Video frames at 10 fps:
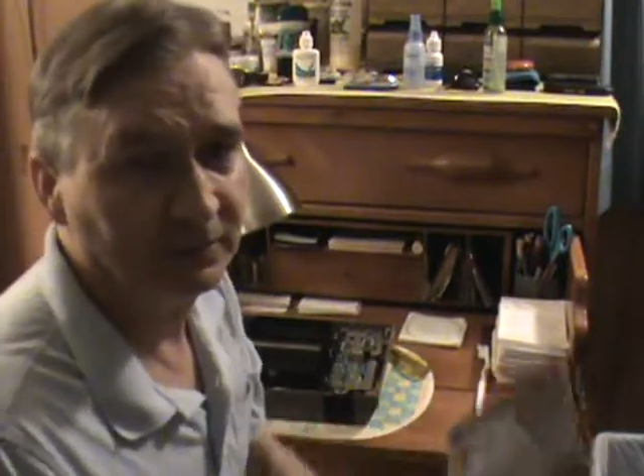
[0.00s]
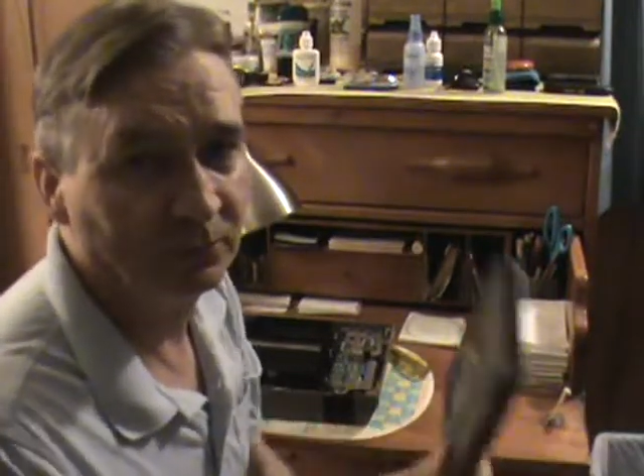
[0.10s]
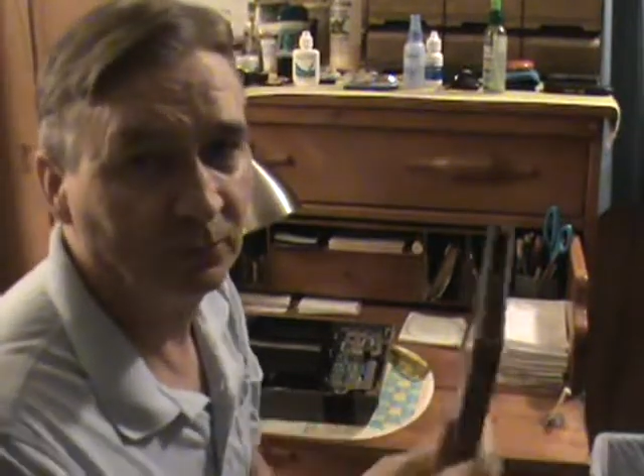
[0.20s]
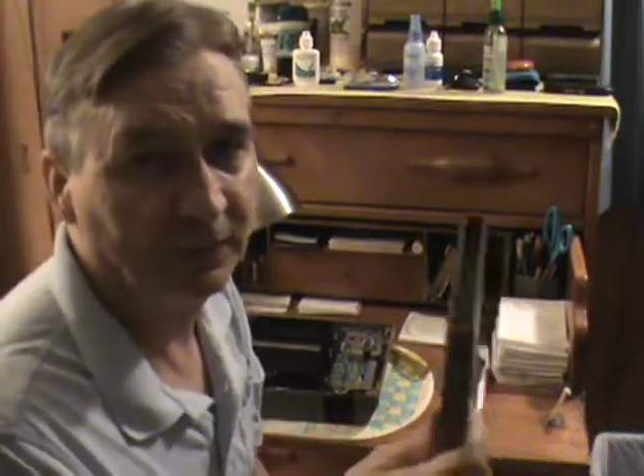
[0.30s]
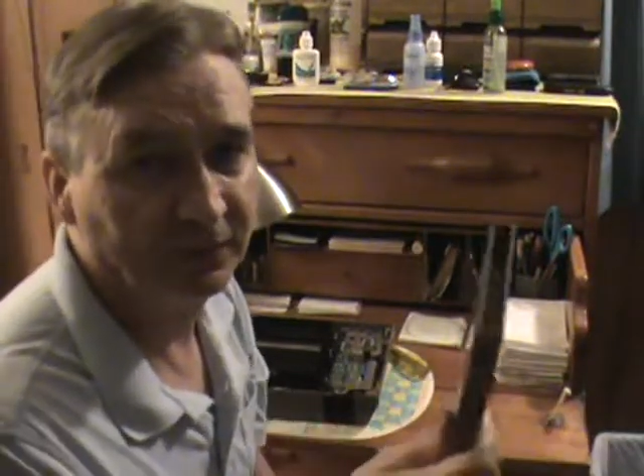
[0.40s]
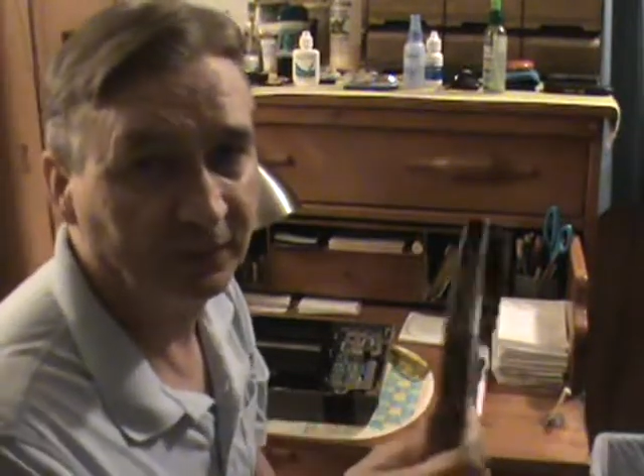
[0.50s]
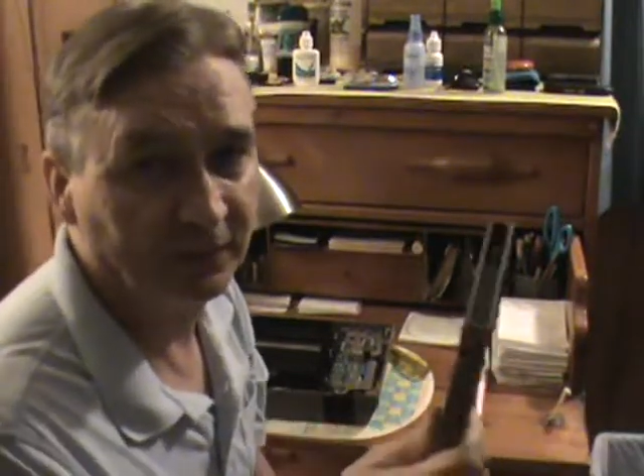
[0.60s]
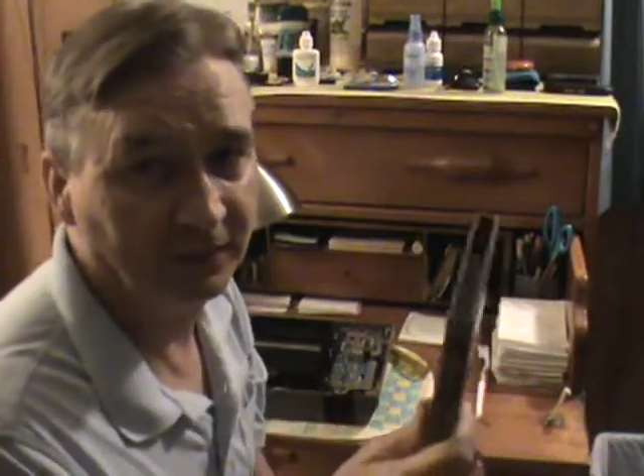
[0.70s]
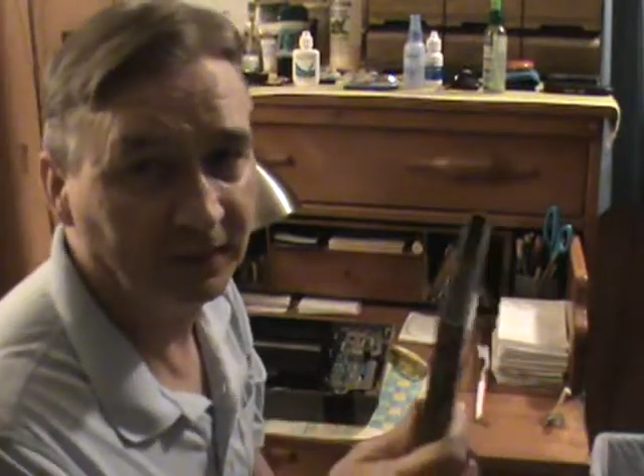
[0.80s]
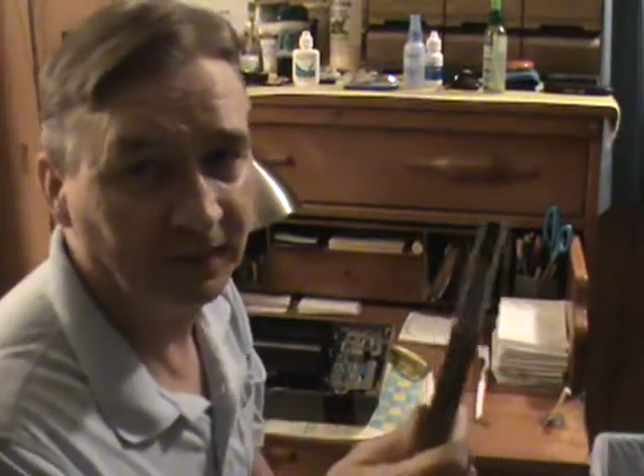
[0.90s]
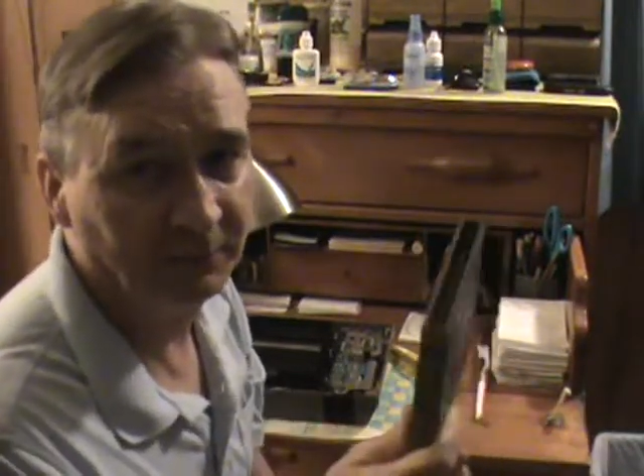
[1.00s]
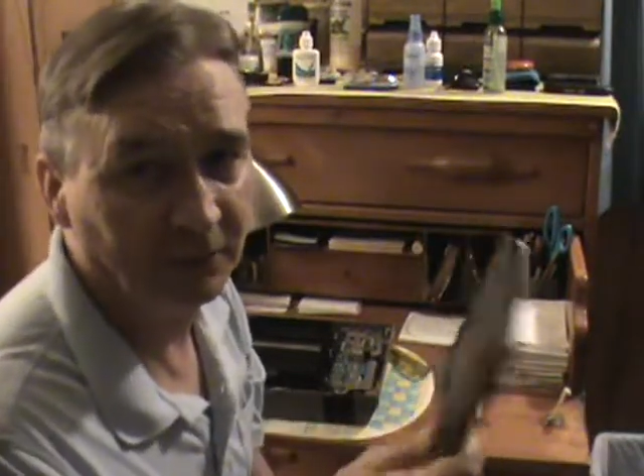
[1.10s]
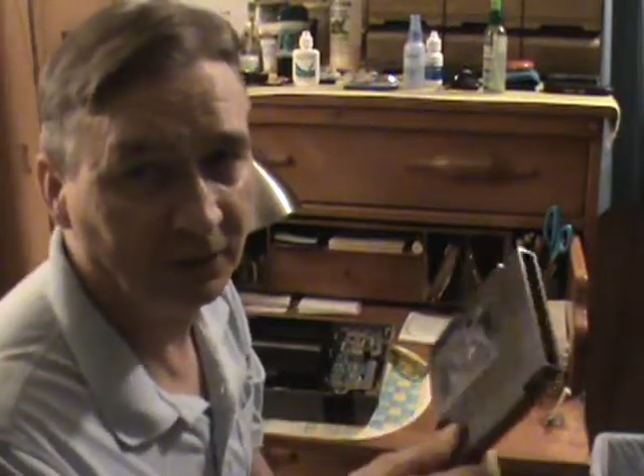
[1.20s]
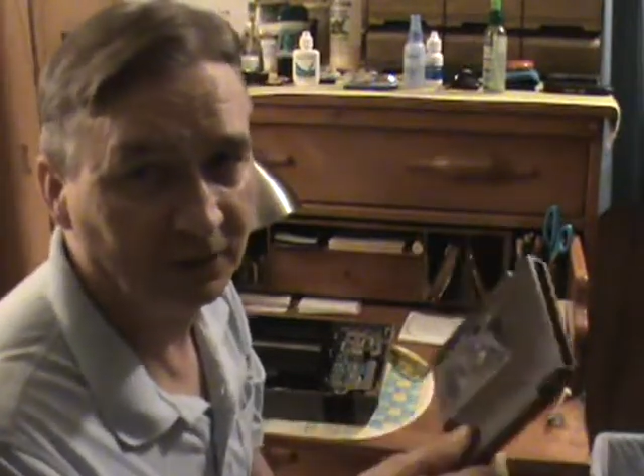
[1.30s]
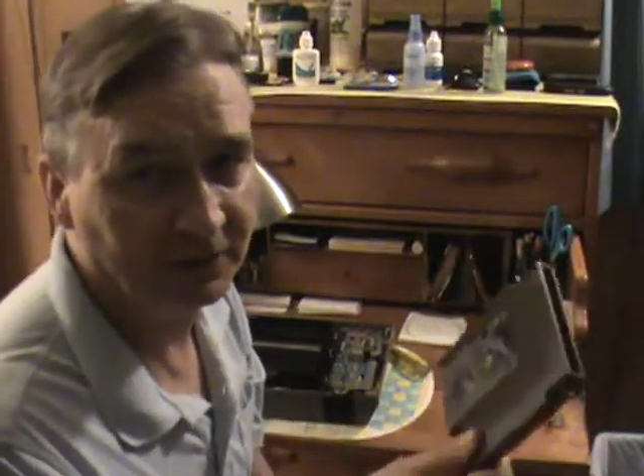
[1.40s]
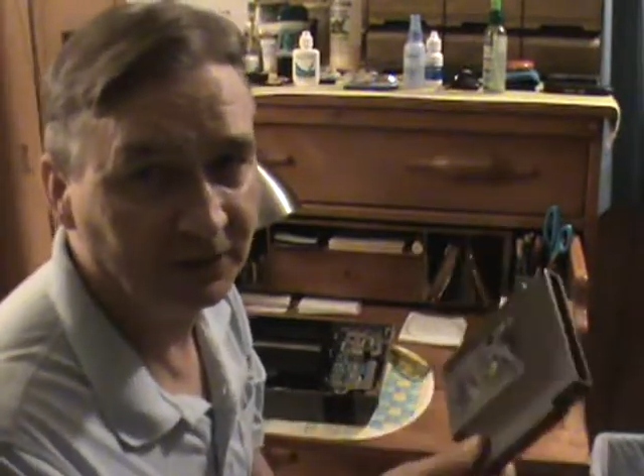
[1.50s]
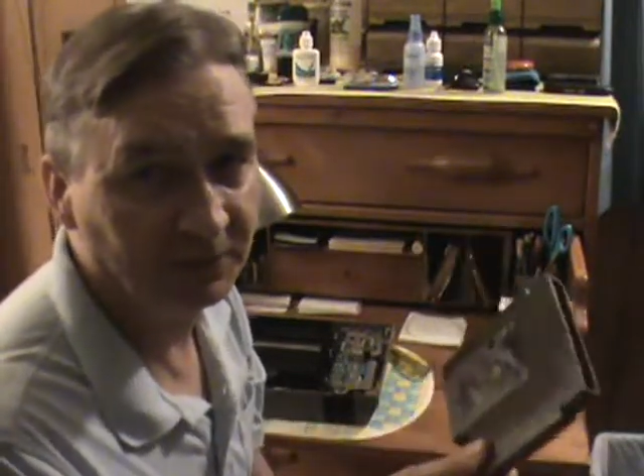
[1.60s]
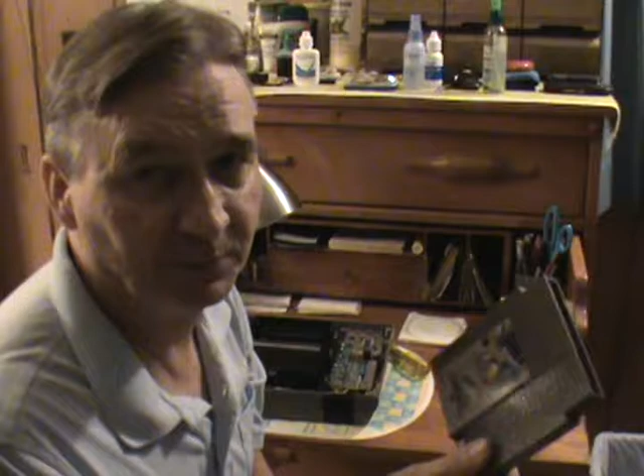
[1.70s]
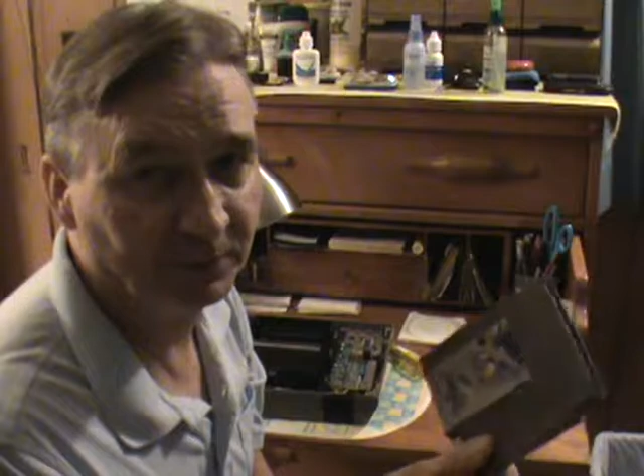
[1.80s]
with the game cartridge,